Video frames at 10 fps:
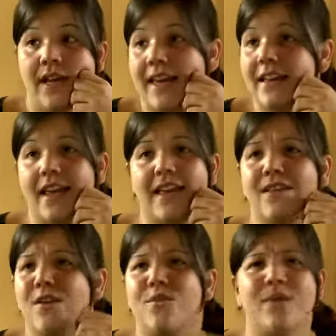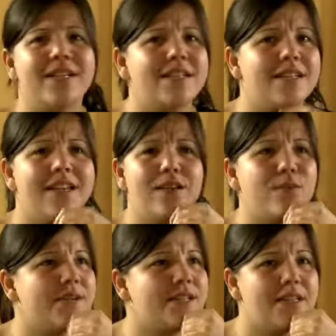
It always